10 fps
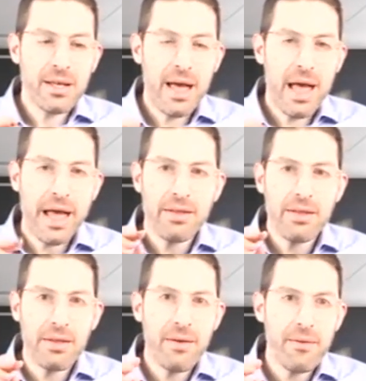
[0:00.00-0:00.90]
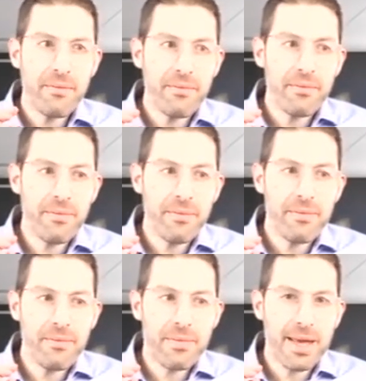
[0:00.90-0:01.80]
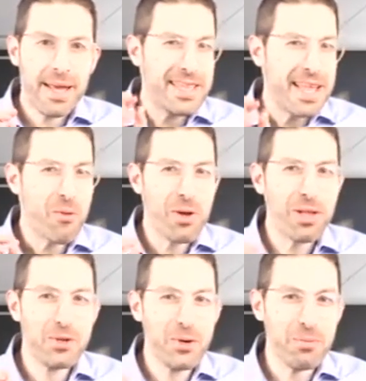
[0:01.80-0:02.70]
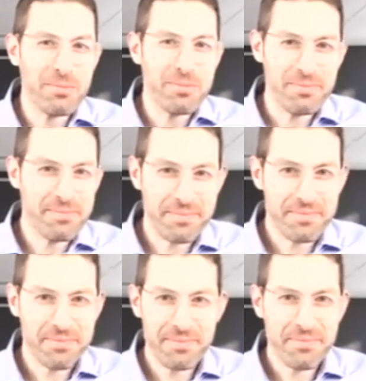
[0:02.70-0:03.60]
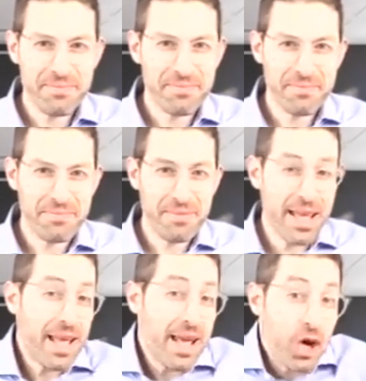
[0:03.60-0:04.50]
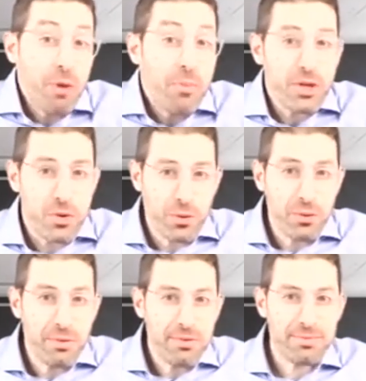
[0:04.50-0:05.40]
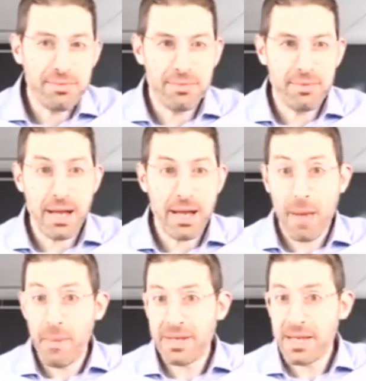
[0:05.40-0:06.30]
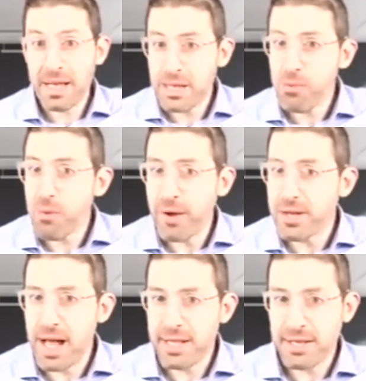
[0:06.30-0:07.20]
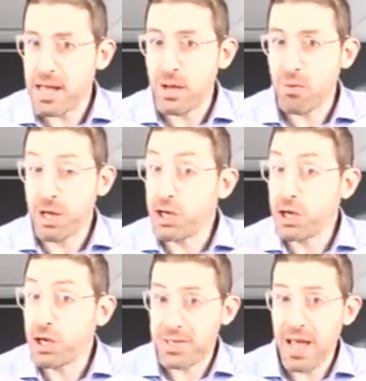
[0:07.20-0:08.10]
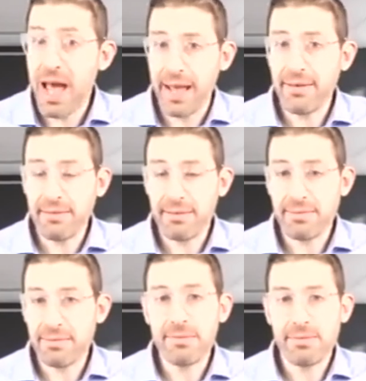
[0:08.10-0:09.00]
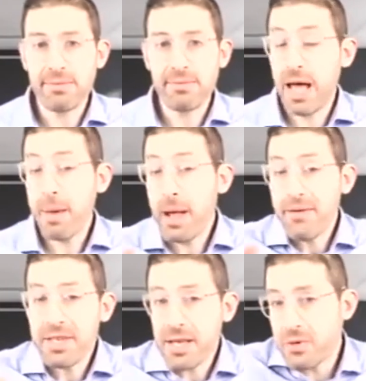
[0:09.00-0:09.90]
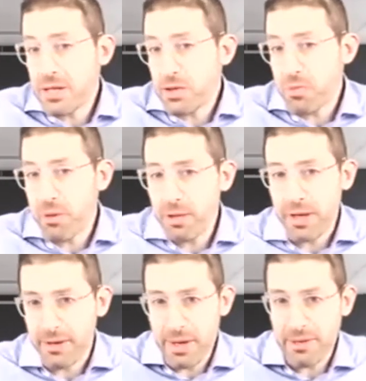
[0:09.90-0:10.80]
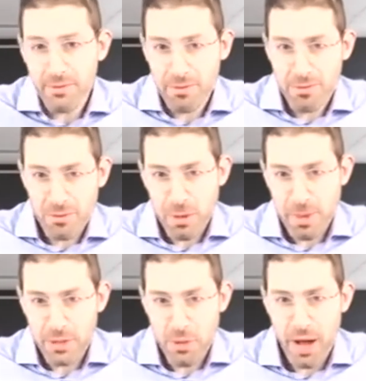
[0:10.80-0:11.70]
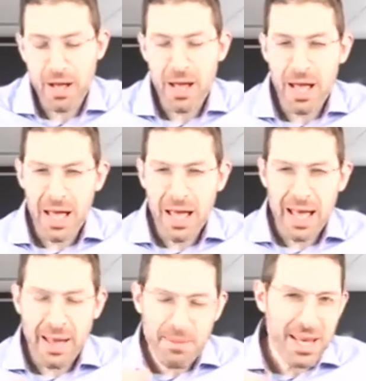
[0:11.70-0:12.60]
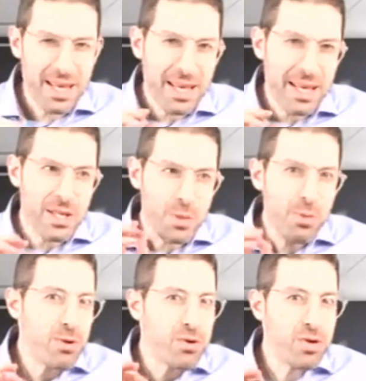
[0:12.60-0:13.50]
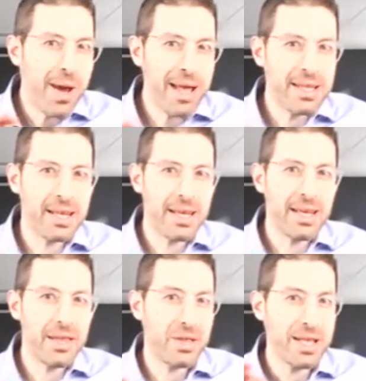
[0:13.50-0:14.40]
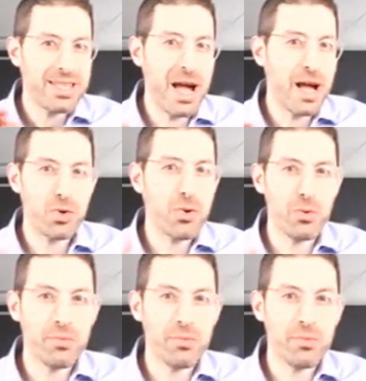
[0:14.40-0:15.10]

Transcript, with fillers: And it's not really true. It, it could be true. And I'm not saying Les Brown is not saying what he should say. And I'm not even saying that's what Les Brown believes. I'm not talking about Les Brown. I'm saying in spirituality, that's not true.